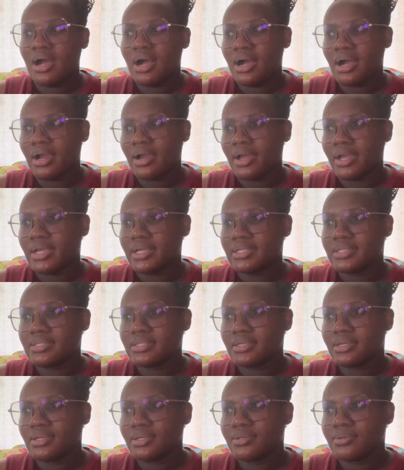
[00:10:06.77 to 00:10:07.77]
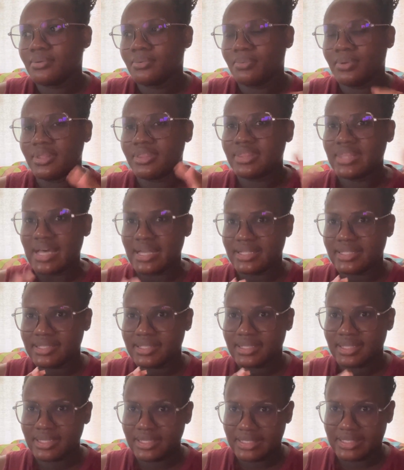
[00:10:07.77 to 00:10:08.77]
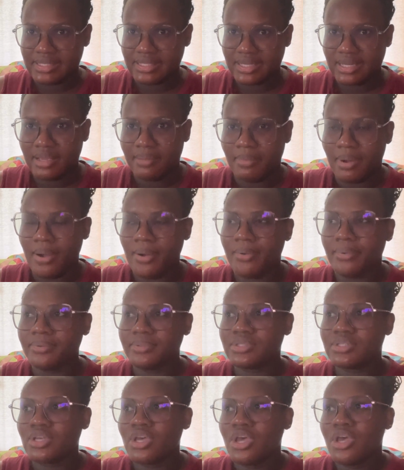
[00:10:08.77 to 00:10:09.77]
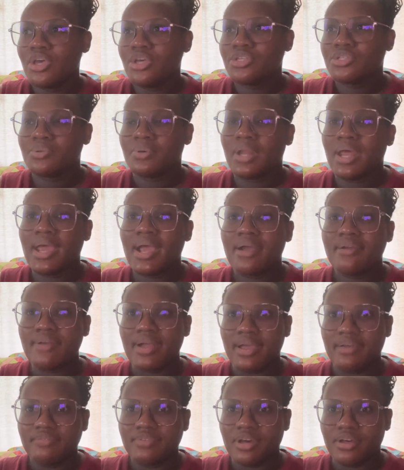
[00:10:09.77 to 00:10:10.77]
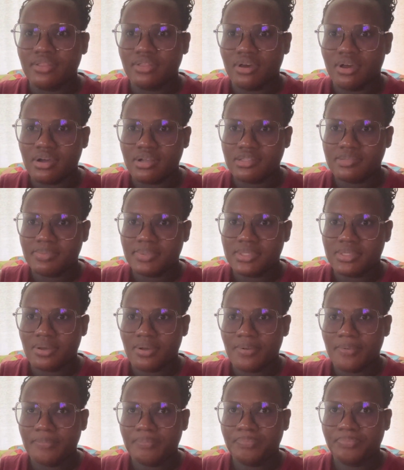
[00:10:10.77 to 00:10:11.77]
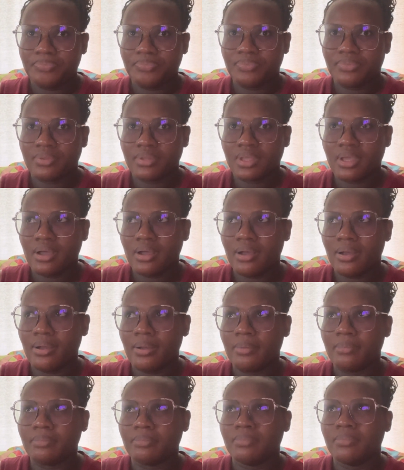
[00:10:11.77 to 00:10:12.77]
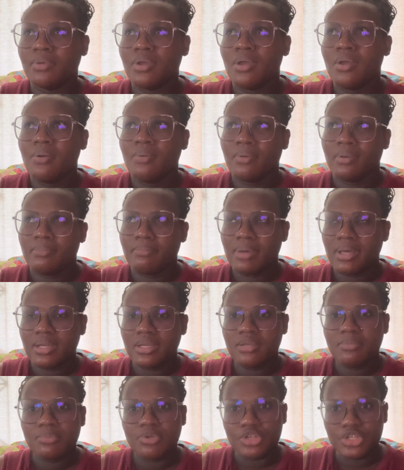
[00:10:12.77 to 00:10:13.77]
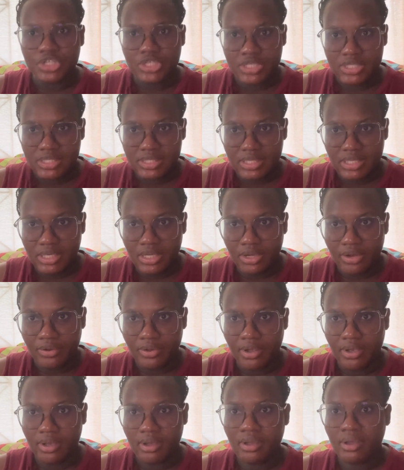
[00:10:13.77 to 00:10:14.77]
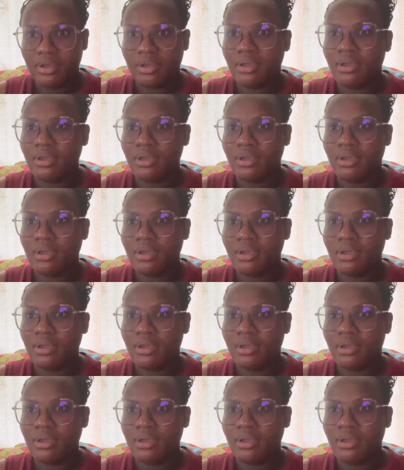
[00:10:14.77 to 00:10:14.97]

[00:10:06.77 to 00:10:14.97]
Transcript: All right, with that disclaimer out. So when I arrived at the hospital, went by the emergency area,